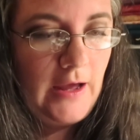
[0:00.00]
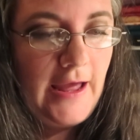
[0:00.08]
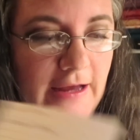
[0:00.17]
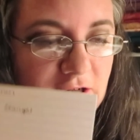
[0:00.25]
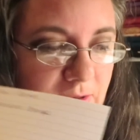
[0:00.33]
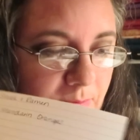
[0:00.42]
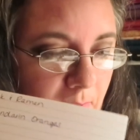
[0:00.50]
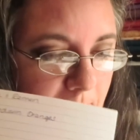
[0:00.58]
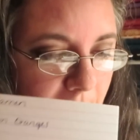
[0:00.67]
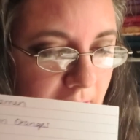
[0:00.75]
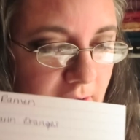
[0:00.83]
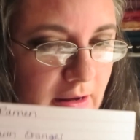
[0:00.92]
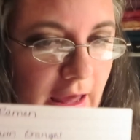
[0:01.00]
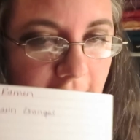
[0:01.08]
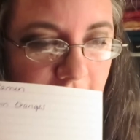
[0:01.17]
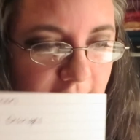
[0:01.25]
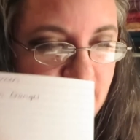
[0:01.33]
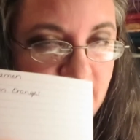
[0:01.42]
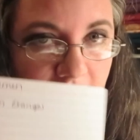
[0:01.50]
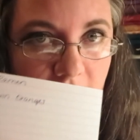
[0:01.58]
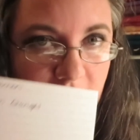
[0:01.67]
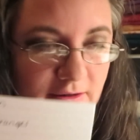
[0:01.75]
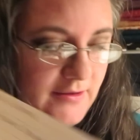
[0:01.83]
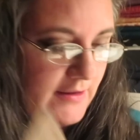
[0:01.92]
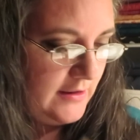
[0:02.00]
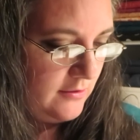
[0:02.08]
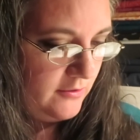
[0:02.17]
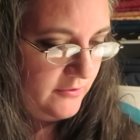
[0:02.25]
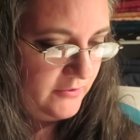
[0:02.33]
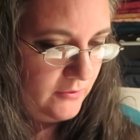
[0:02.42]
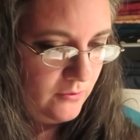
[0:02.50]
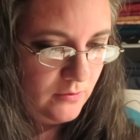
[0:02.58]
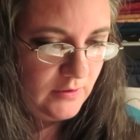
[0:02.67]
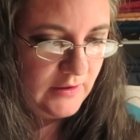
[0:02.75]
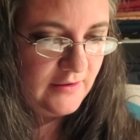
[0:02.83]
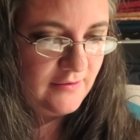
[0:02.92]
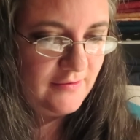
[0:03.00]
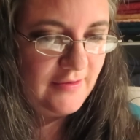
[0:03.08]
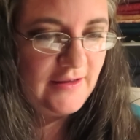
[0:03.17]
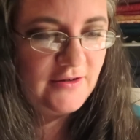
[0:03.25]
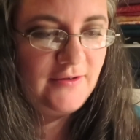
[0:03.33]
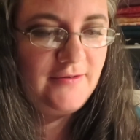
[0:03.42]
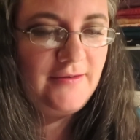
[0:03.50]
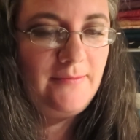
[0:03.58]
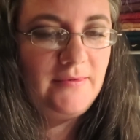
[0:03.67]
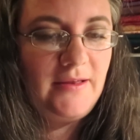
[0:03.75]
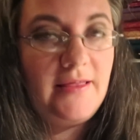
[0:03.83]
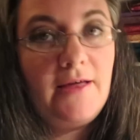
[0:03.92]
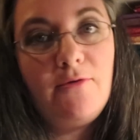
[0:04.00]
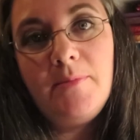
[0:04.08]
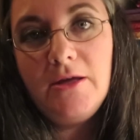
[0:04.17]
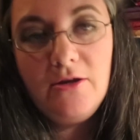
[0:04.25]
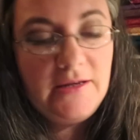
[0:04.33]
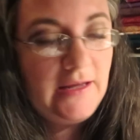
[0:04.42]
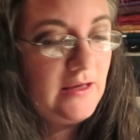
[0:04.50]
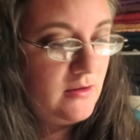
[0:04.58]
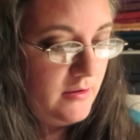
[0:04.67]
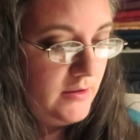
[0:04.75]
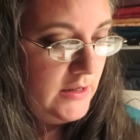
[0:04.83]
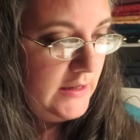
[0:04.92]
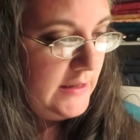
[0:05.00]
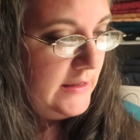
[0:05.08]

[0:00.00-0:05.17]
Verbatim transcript: I actually might add a salad to that also because that just seems like that would be good together.